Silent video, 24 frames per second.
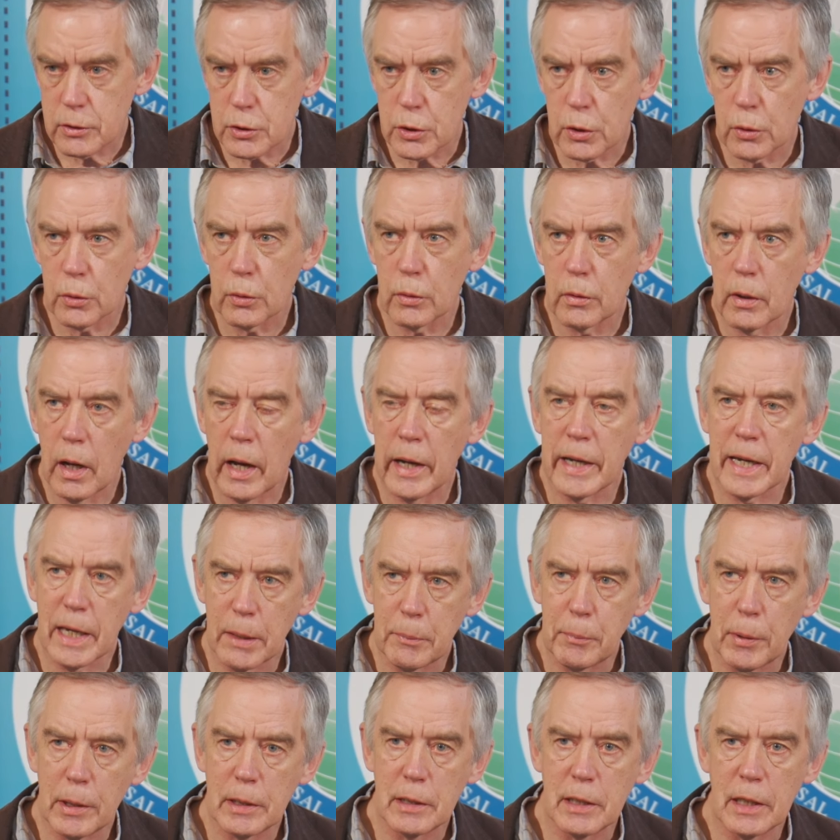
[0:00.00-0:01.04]
So
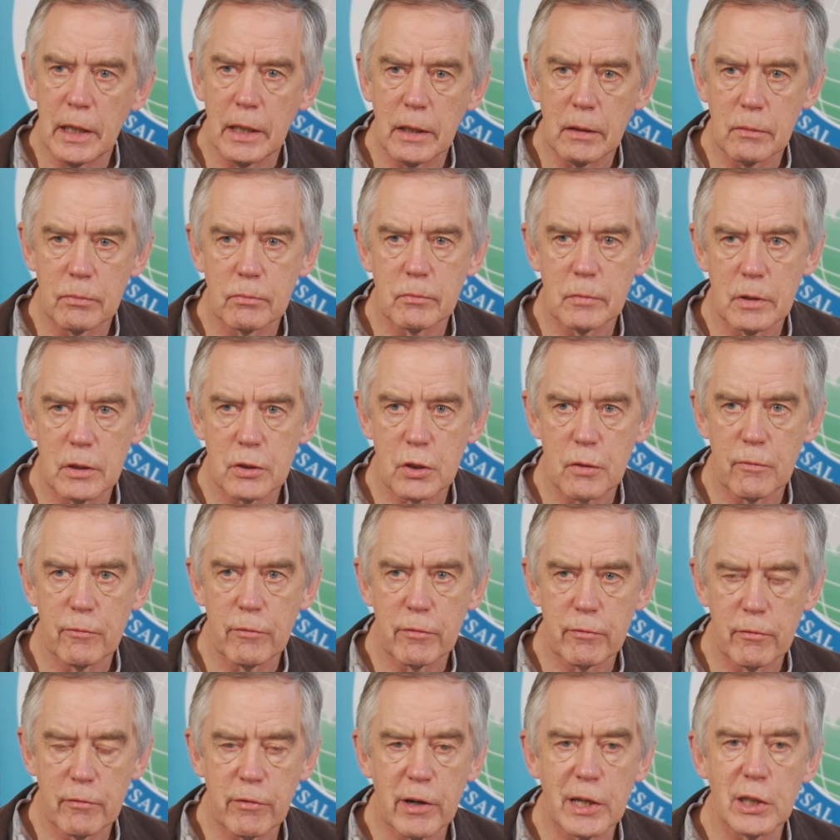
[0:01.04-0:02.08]
IAPD is a
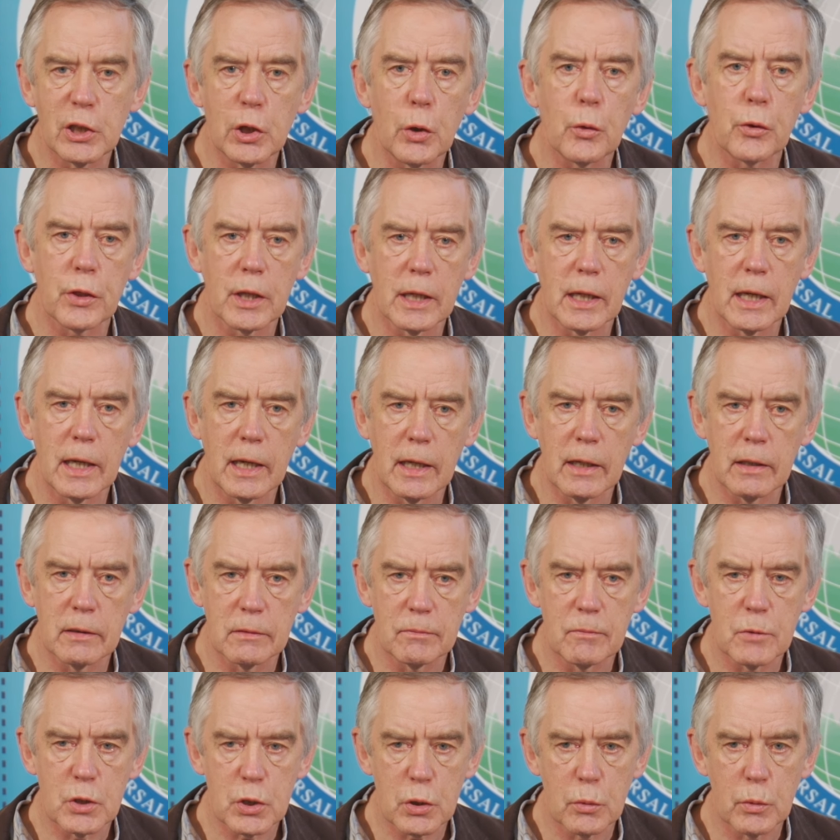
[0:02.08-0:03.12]
very new thing
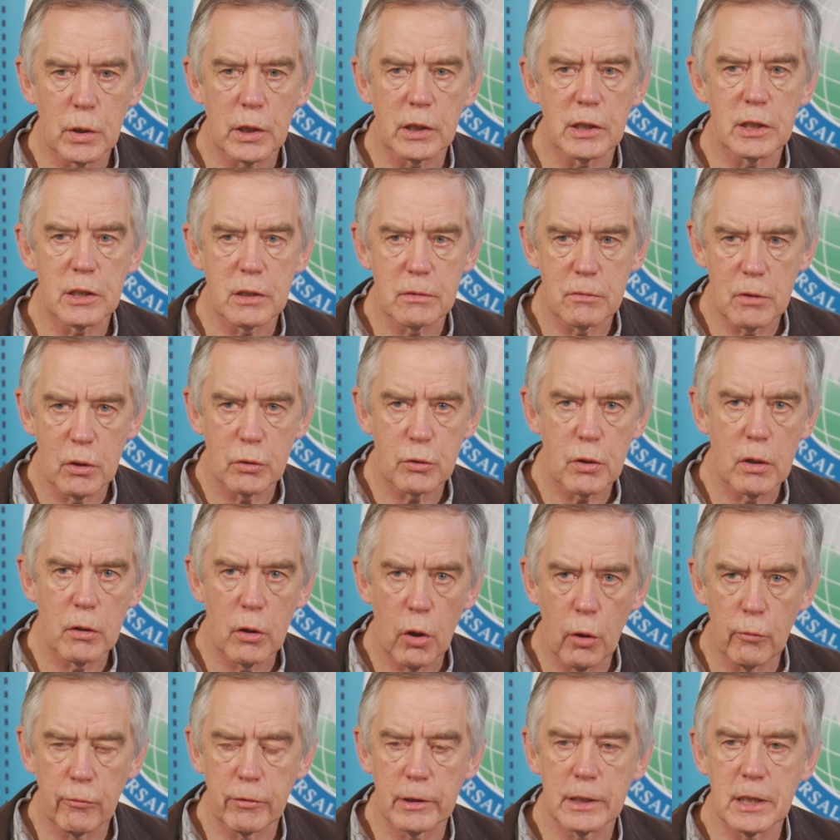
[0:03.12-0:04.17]
here, so we're going to
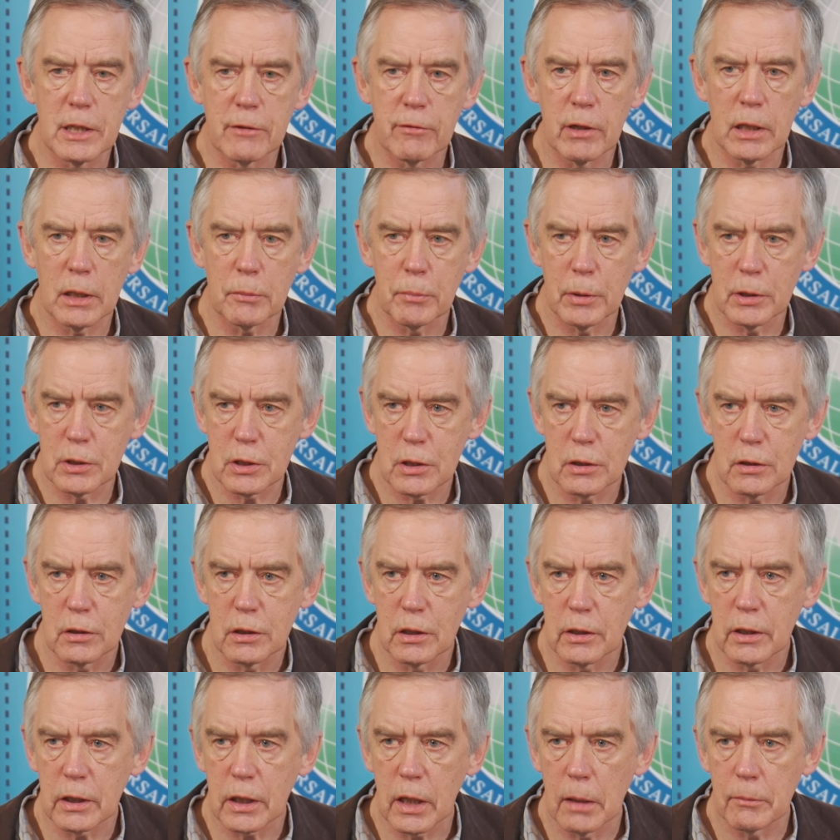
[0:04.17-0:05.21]
hopefully develop it
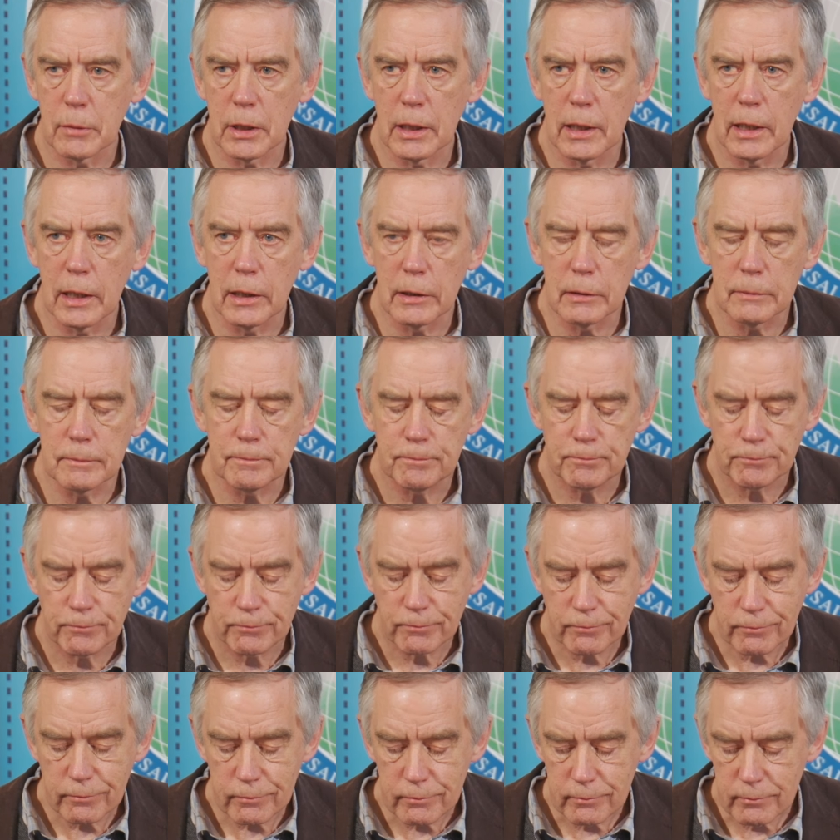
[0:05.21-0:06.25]
in the coming year
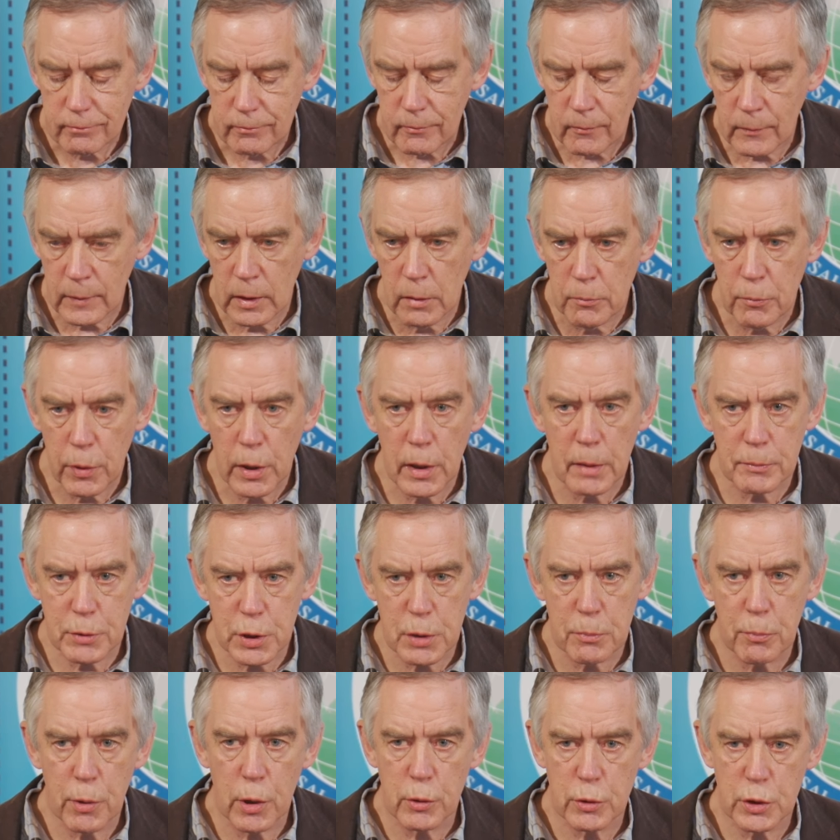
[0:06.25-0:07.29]
and
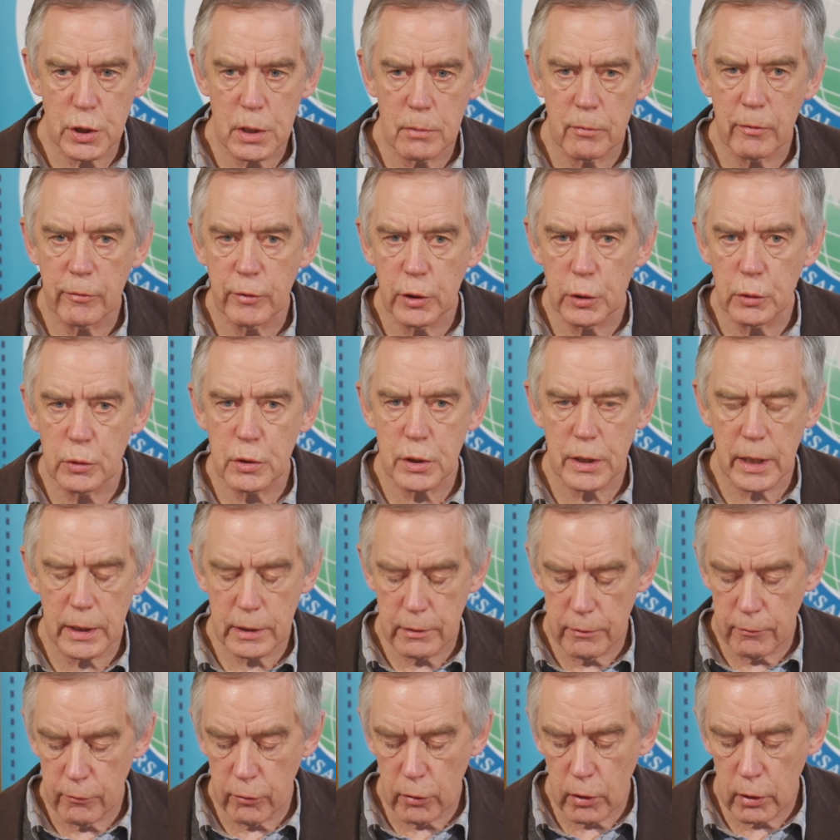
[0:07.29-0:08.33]
perhaps approach some of you to
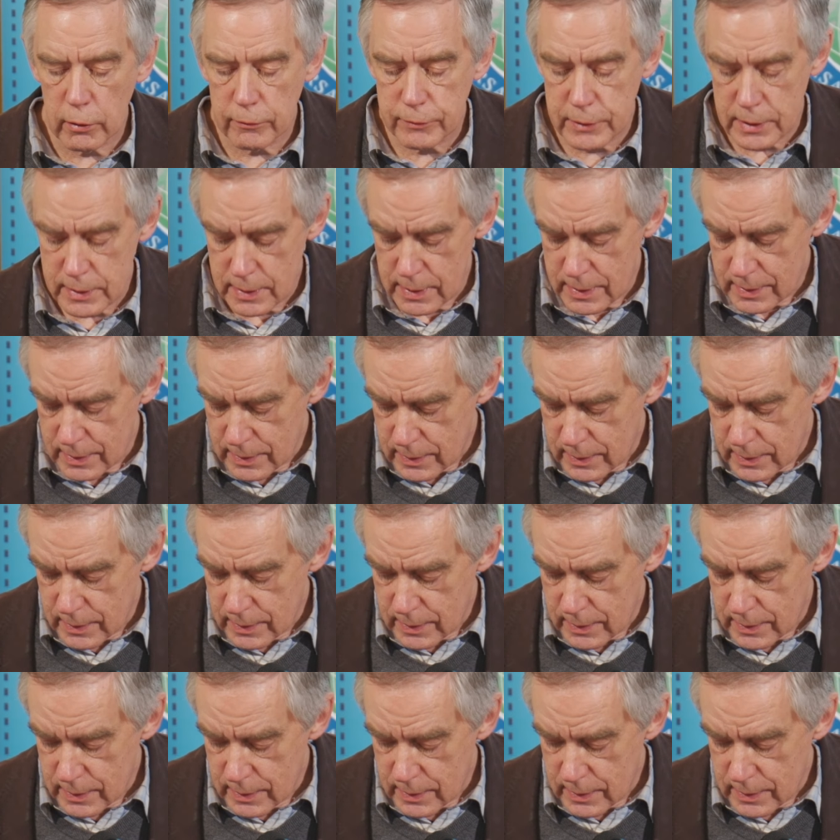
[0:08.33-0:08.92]
get involved.